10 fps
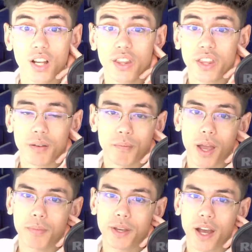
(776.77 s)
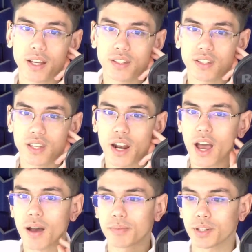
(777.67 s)
then maybe I can see that
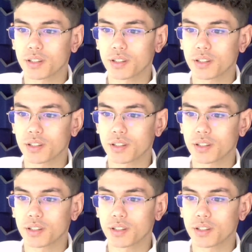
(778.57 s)
happening.